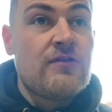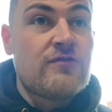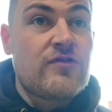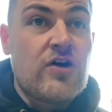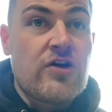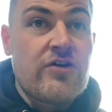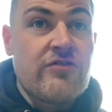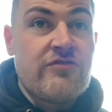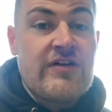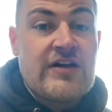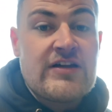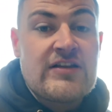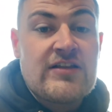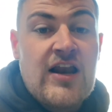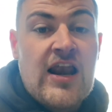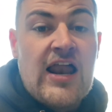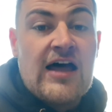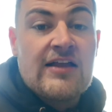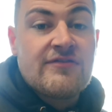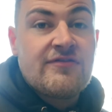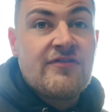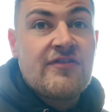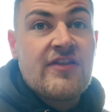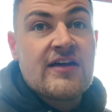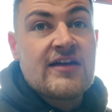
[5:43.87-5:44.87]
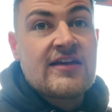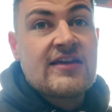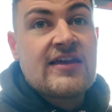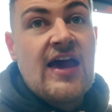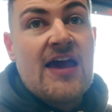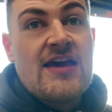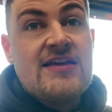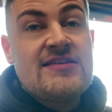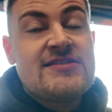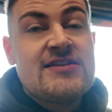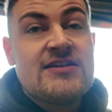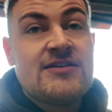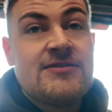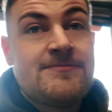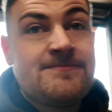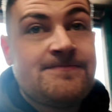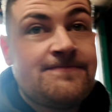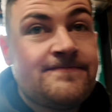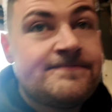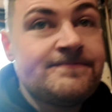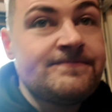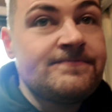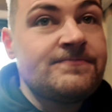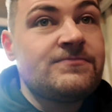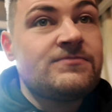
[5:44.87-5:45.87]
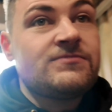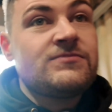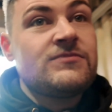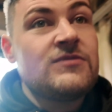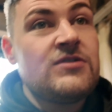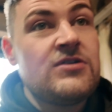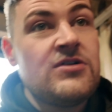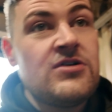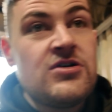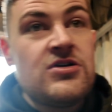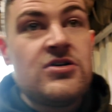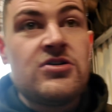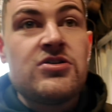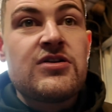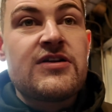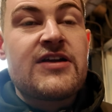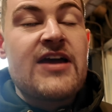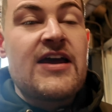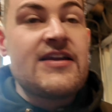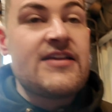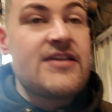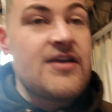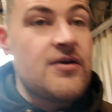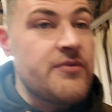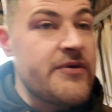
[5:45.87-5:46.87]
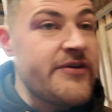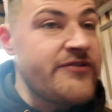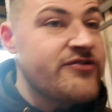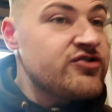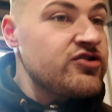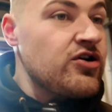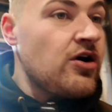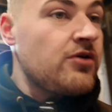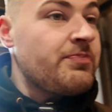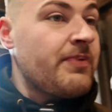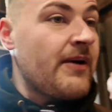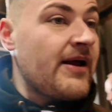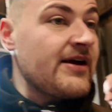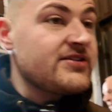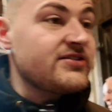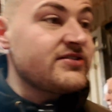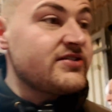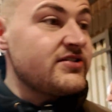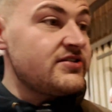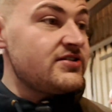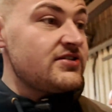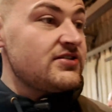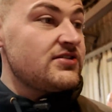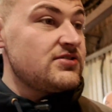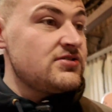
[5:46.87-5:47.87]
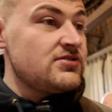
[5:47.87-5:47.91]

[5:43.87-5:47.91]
We've got to ring the lads for the gate. The gate that we've shot blasted.